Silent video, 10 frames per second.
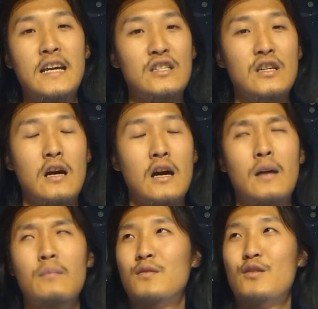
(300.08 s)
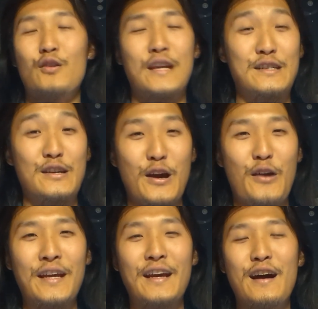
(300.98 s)
Nick
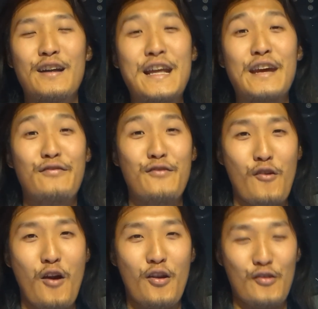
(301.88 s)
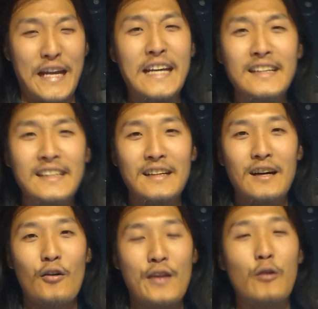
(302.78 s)
Tinconi, Nick Ferrari
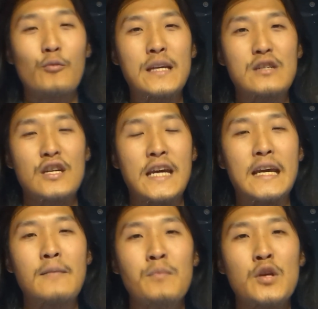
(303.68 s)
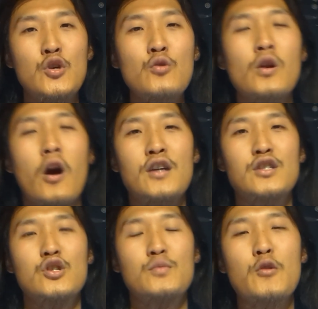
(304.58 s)
on LBC. You guys
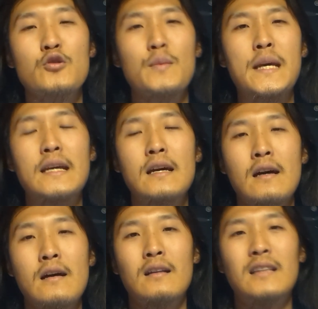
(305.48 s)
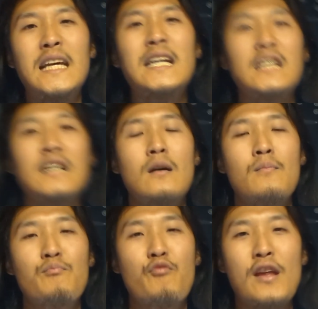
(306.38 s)
are supposed to be leading
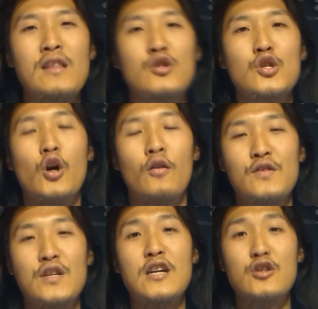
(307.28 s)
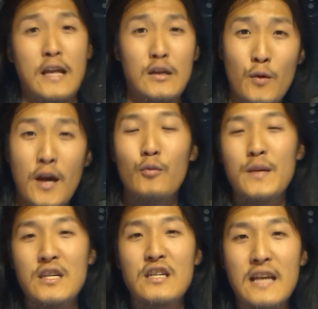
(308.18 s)
Britain's conversation. That's what
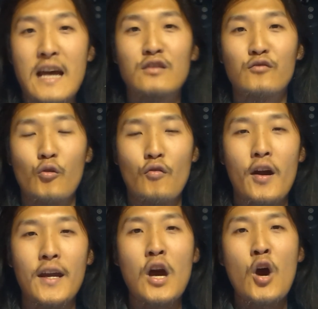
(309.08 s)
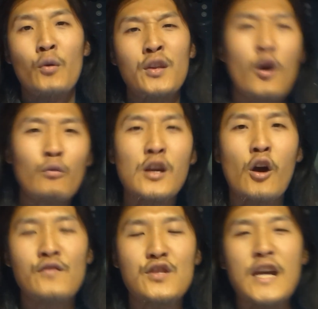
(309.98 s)
LBC stands for, right? Well, the only
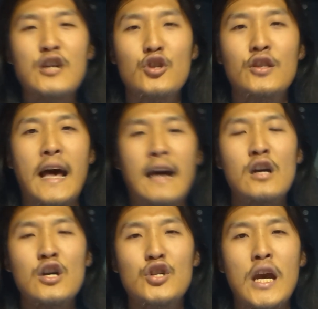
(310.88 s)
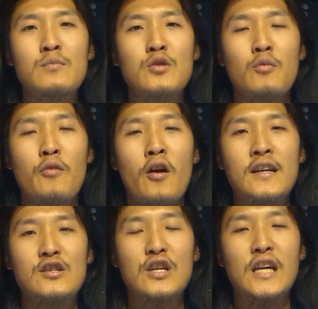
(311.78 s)
conversation that James
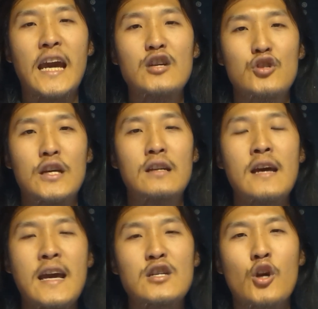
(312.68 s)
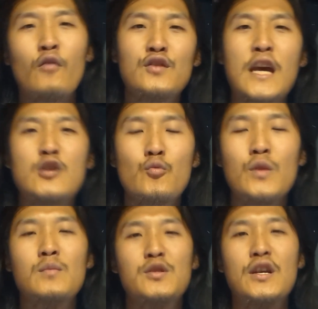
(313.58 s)
O'Brien is engaged in is a conversation
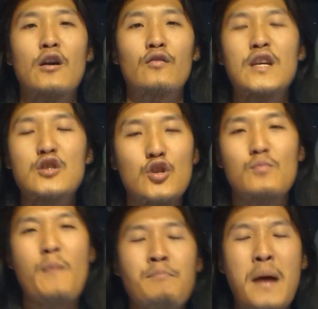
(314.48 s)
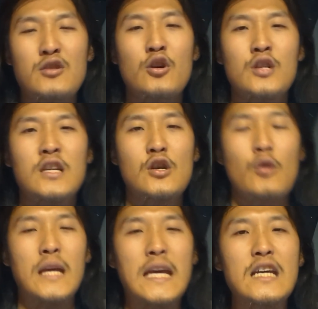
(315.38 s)
with himself. He's just massaging his
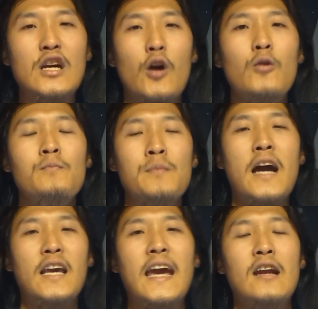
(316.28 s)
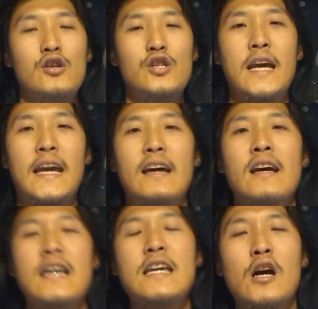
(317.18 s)
own ego. Again, I say it.
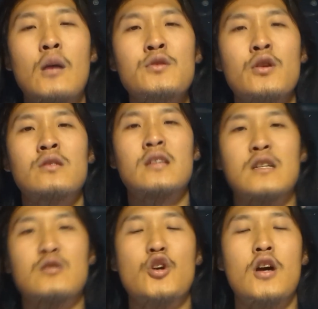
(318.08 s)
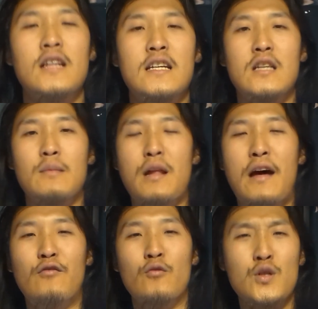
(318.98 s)
He comes onto this journalistic
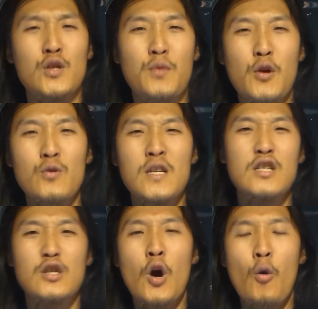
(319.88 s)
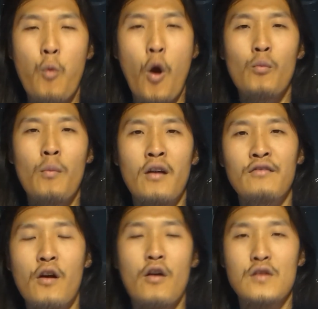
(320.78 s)
platform, spews his woke mind
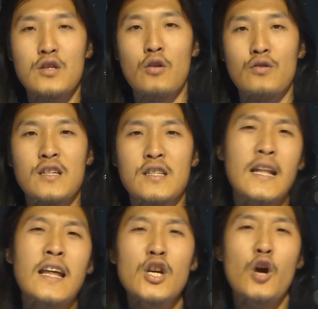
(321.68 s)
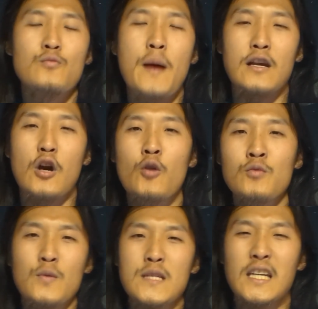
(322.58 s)
virus nonsense, and then he goes back home
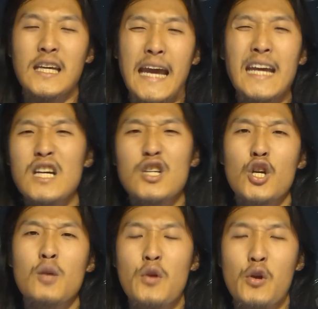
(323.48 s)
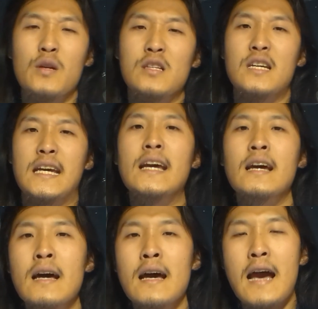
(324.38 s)
to his gated community
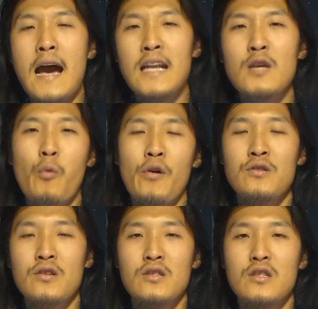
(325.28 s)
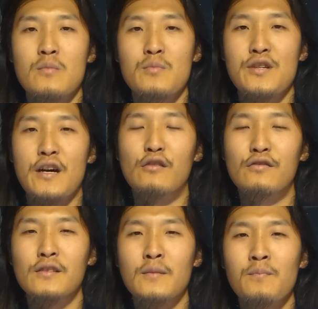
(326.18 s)
and he wonders to
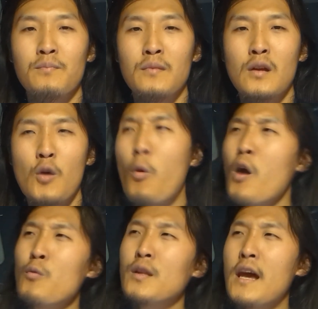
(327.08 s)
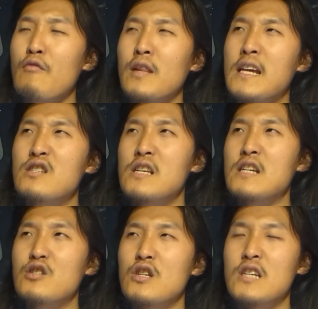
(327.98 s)
himself, why would they release
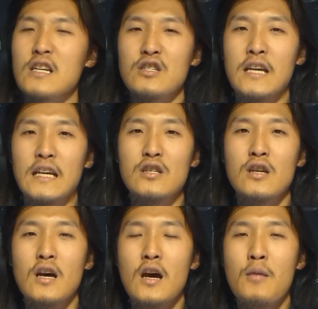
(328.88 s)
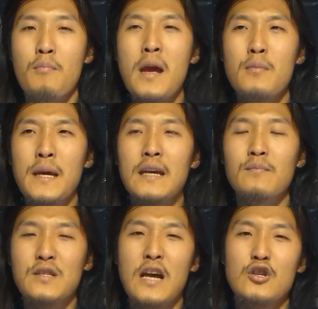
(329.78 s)
these statistics? Maybe
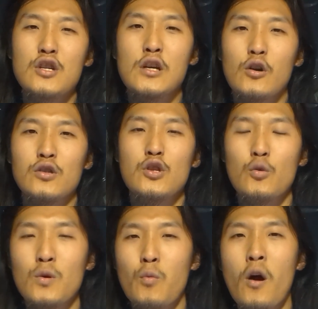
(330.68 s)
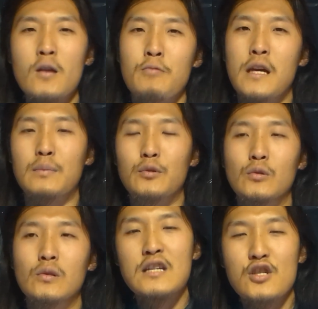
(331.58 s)
it's actually got to do with white
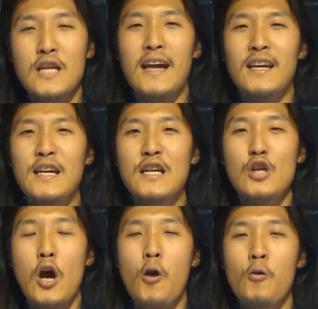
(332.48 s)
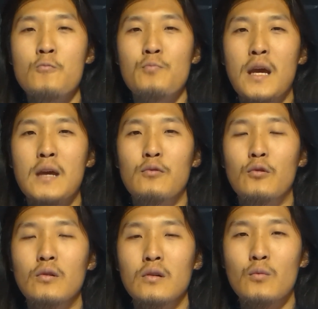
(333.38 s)
people. He's attacking his own
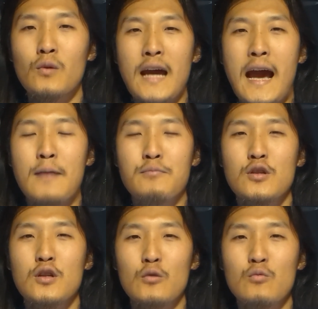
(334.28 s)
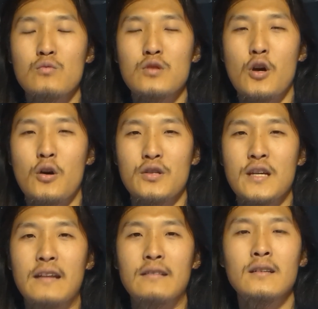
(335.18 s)
people. What an absolute
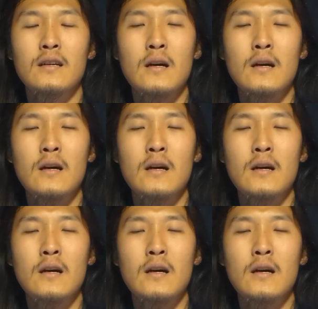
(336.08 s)
tosshead.